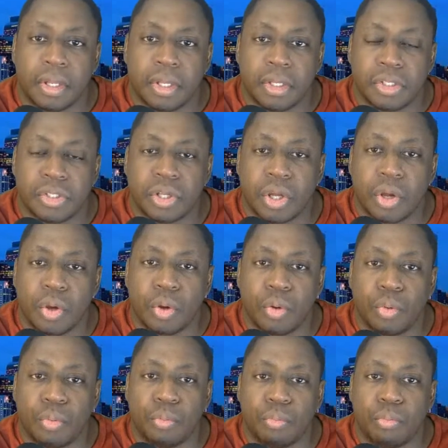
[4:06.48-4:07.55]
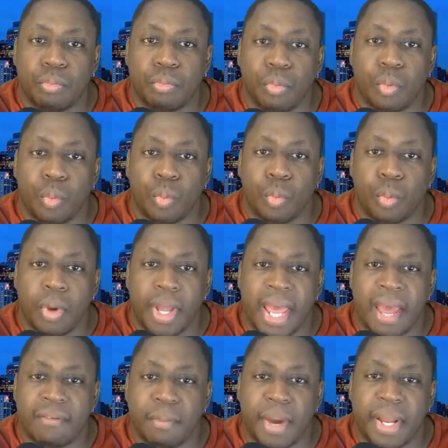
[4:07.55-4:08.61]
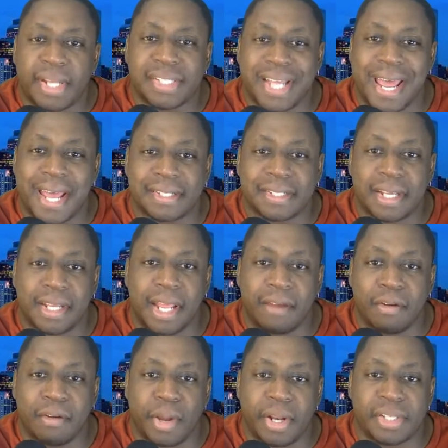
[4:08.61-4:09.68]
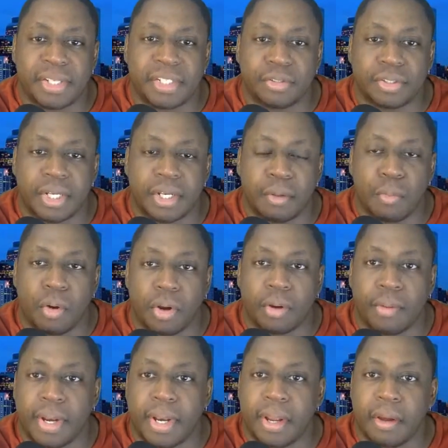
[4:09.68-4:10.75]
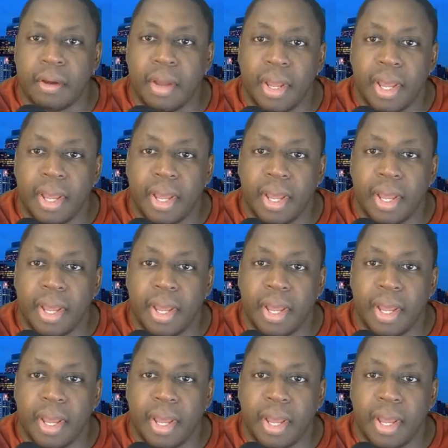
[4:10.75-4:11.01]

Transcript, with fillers: So everybody's asking, everybody's interested in the market right now.